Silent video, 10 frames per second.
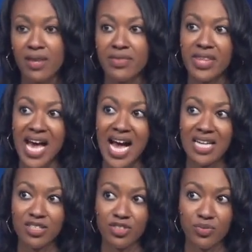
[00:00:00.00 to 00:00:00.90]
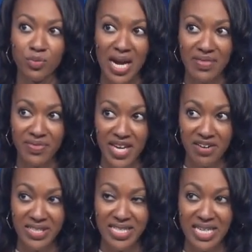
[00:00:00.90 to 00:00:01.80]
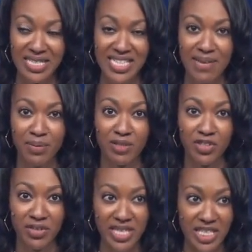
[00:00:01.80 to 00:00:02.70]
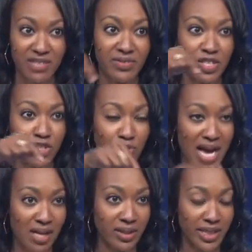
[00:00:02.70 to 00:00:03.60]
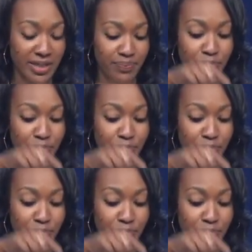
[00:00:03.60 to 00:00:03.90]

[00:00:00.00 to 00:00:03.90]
that right there is an example of your individuality.